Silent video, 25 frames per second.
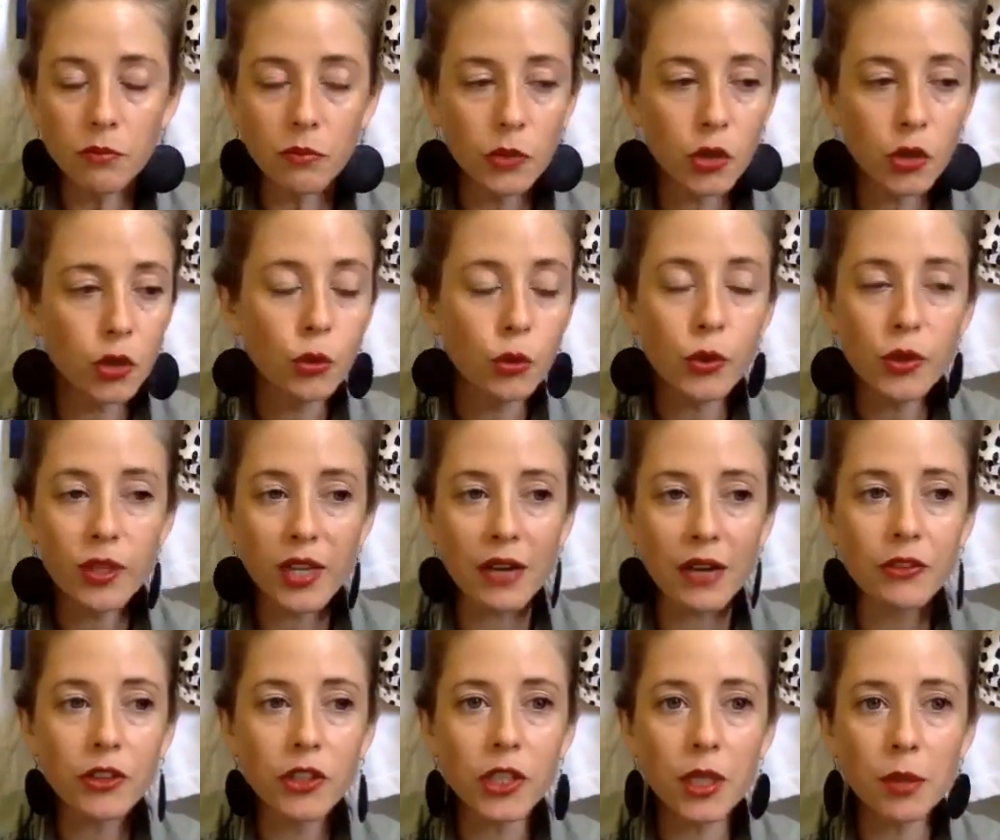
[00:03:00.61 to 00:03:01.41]
You will
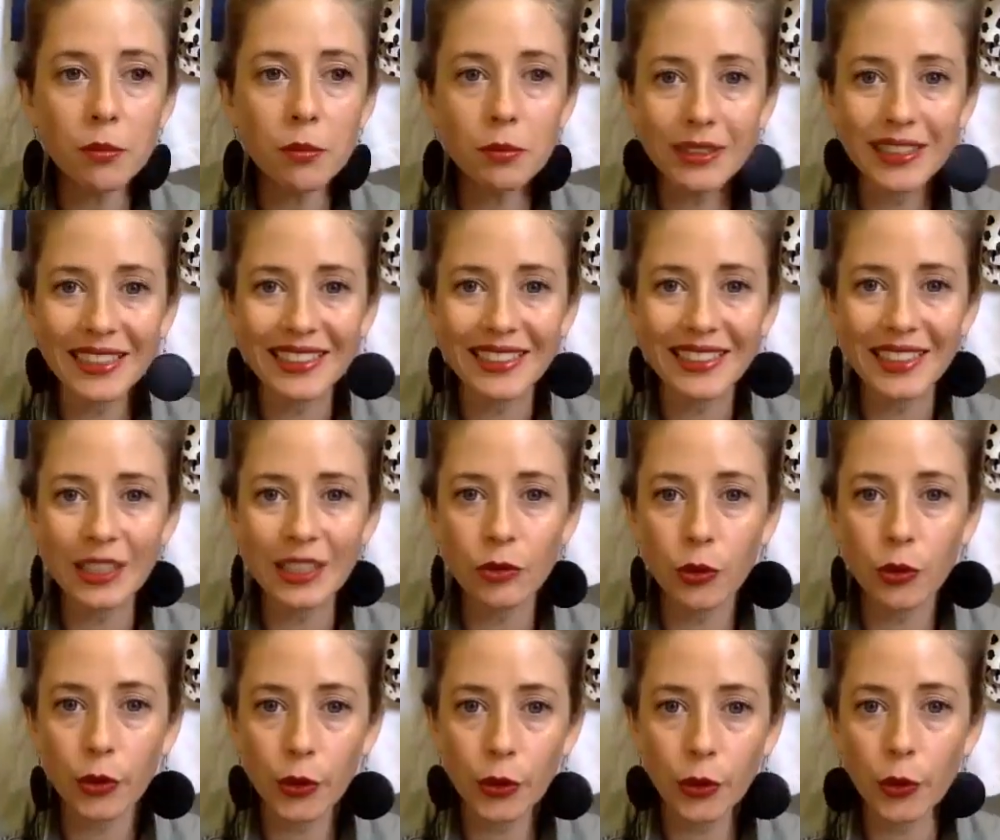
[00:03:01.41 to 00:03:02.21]
never completely,
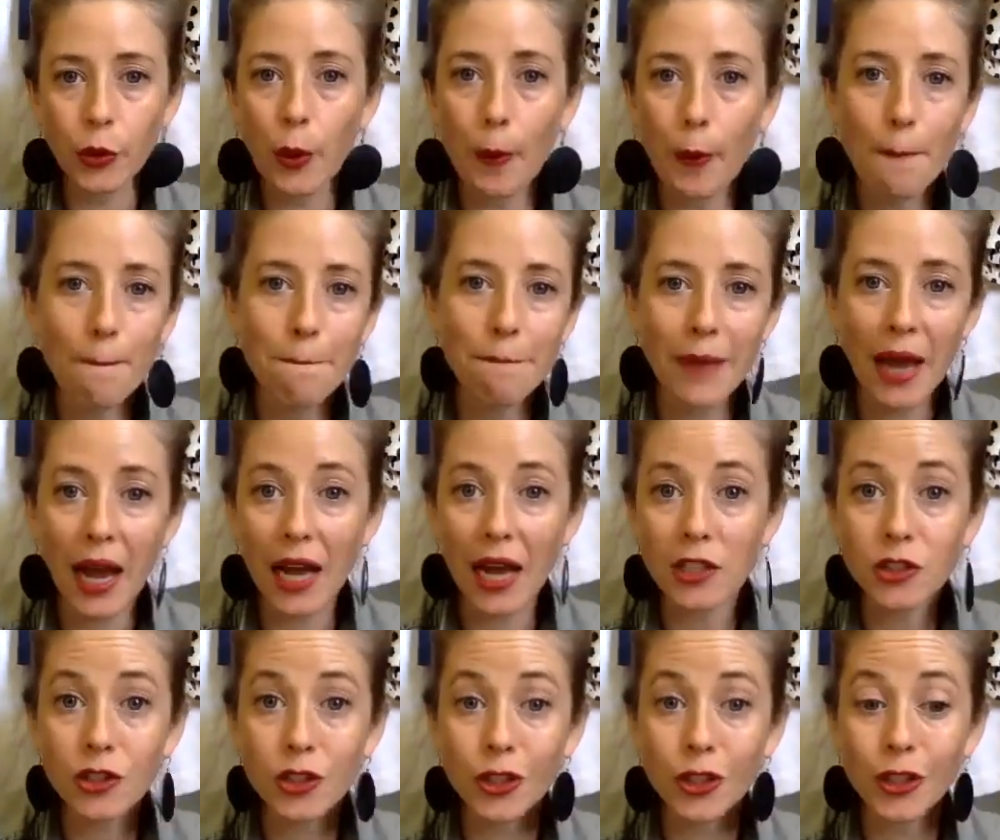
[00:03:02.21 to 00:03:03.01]
quote unquote,
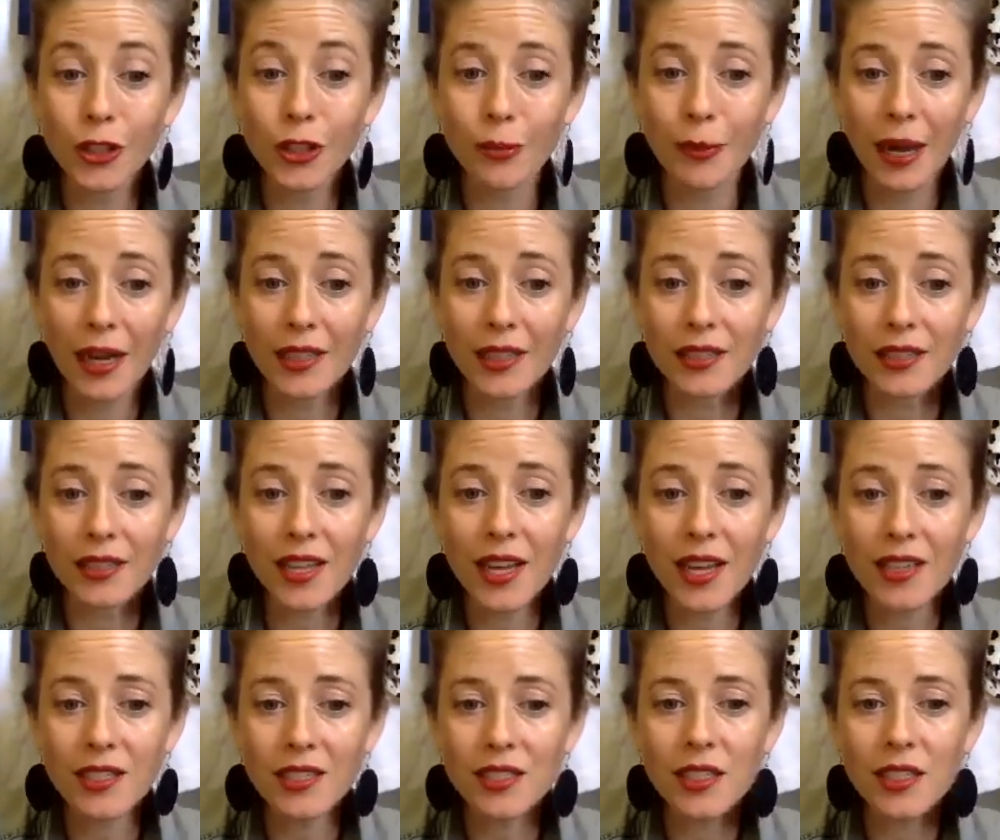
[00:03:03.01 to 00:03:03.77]
master your mindset.